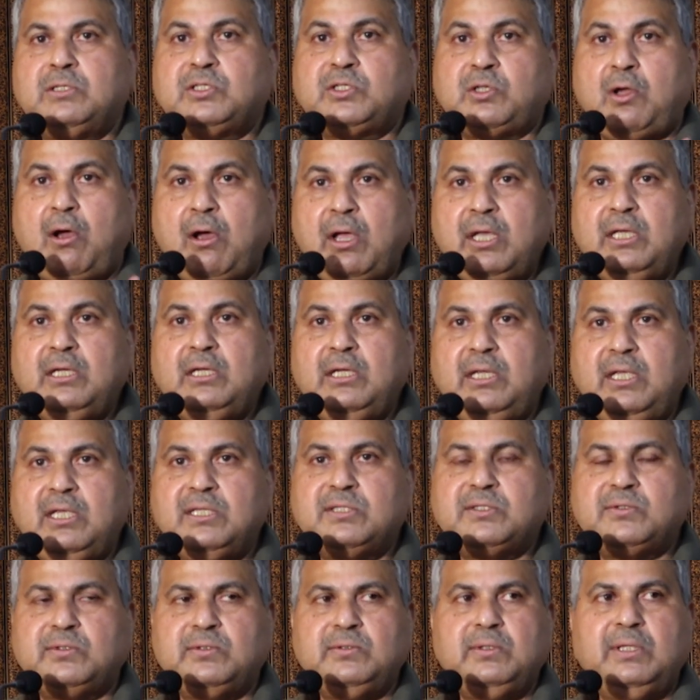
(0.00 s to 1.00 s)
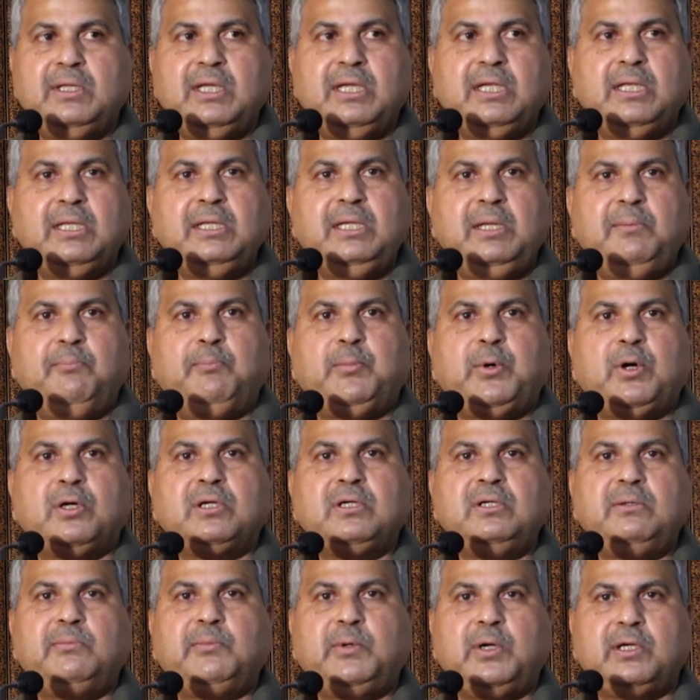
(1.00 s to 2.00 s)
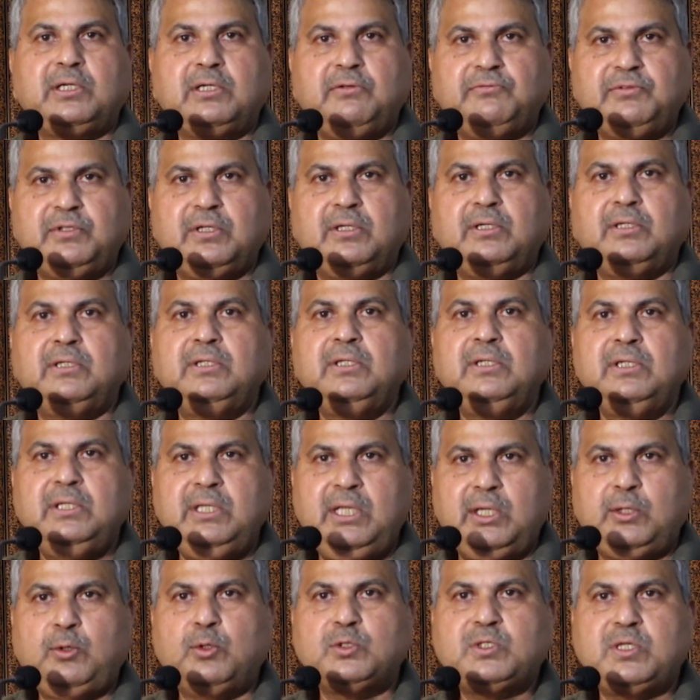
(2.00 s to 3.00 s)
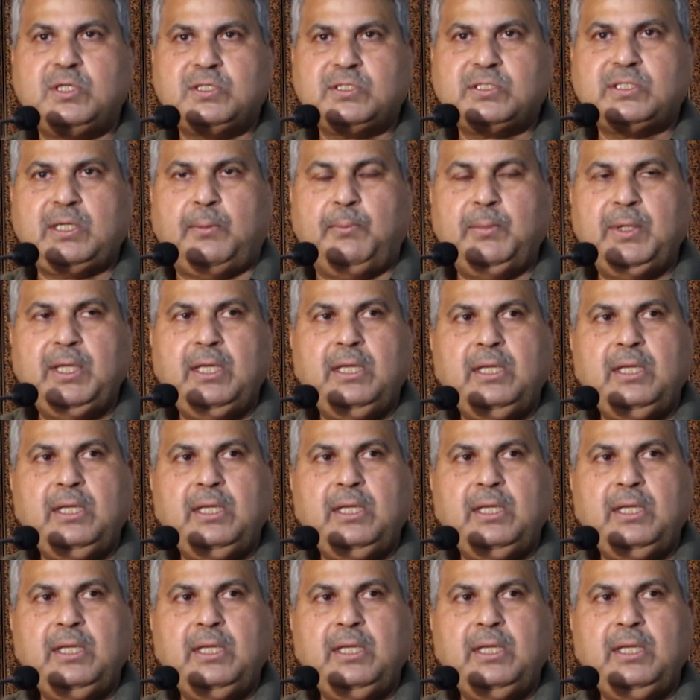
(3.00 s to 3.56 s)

Soil is an important part of the ecosystem.